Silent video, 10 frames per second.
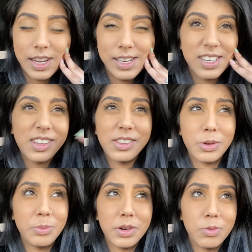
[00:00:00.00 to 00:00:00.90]
I did a
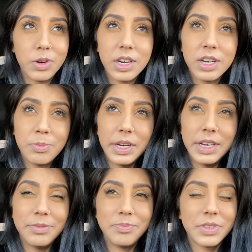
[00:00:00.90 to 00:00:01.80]
little bit of work,
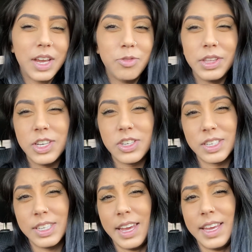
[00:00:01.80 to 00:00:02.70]
but I really took
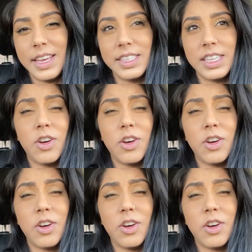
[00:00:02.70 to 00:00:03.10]
today easy.